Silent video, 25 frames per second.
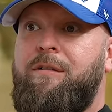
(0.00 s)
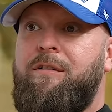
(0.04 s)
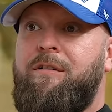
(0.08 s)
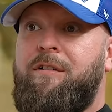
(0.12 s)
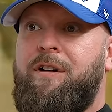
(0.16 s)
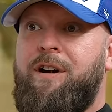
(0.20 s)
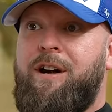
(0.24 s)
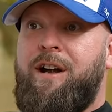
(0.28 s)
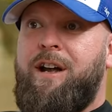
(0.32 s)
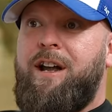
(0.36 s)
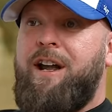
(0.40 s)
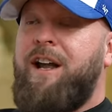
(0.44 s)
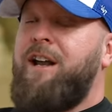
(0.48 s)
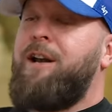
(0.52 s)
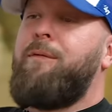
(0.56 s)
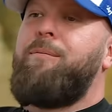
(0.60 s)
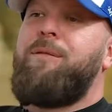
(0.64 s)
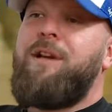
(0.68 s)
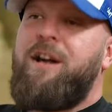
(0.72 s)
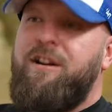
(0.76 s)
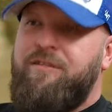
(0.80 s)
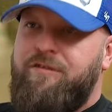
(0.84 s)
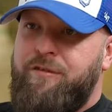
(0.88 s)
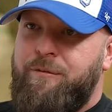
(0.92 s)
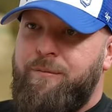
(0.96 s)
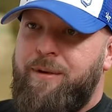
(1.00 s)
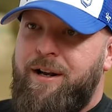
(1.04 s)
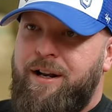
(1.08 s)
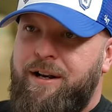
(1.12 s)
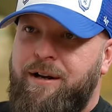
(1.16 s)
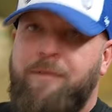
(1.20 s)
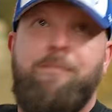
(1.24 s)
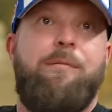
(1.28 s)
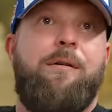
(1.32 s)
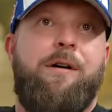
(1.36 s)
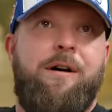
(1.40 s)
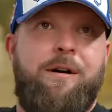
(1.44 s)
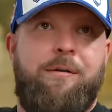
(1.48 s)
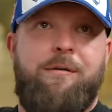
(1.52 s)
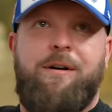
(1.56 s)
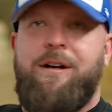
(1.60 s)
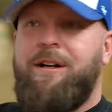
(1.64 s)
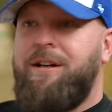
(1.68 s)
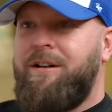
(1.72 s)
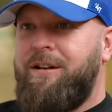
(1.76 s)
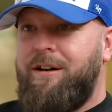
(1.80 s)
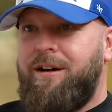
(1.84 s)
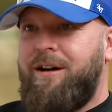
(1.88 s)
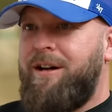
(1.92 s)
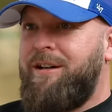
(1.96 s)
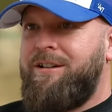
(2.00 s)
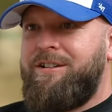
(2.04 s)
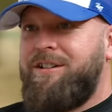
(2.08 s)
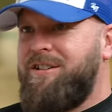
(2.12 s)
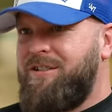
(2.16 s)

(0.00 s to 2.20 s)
Right, in a playful manner, by the way. Like,